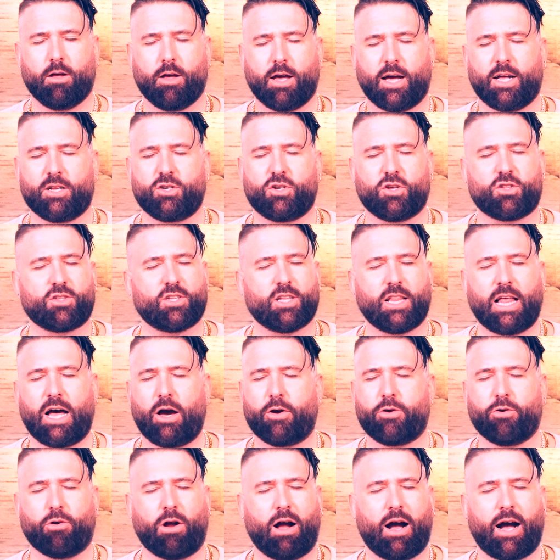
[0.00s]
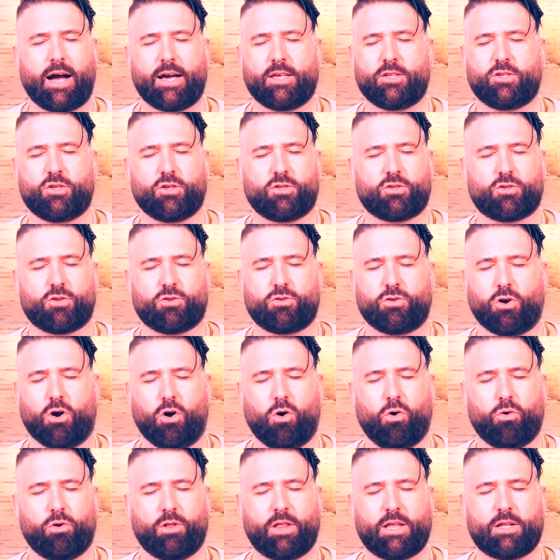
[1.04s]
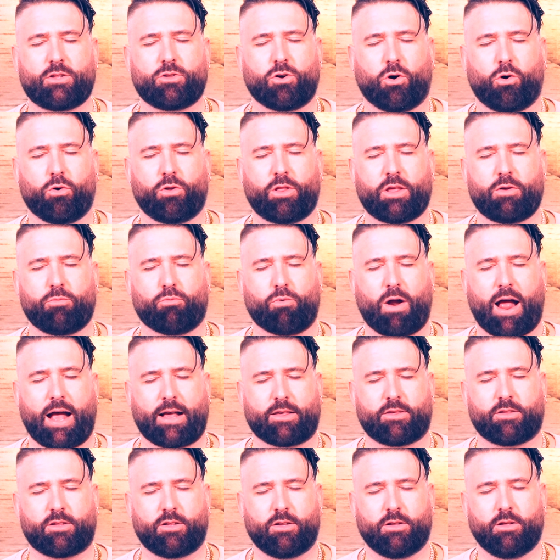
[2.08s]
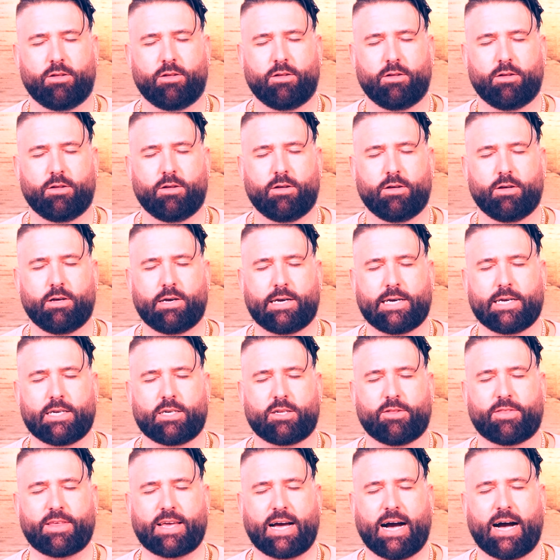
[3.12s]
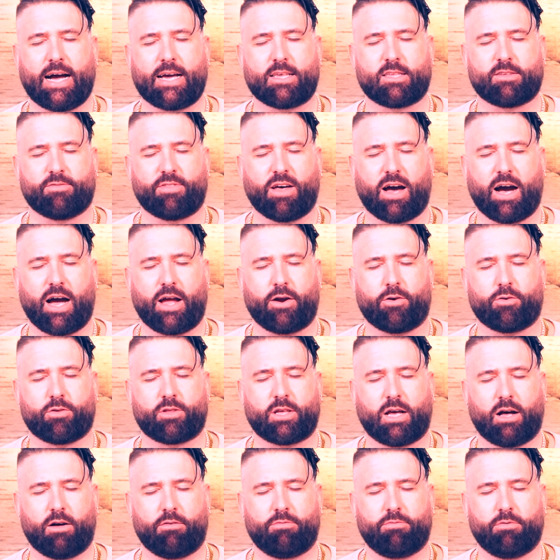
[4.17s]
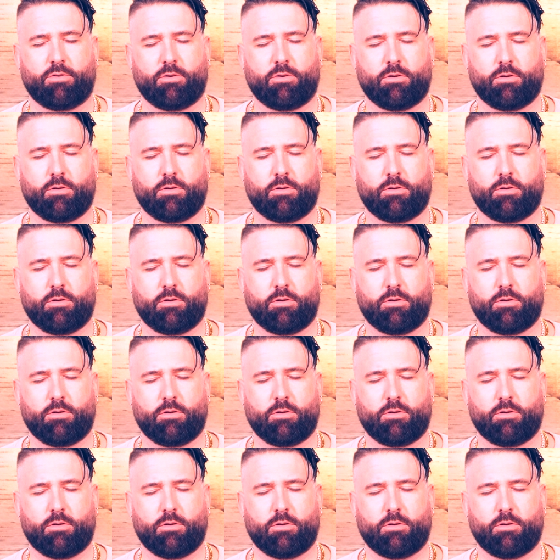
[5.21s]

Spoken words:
And just allow your eyes just to totally, totally rest into the eyes of the higher self.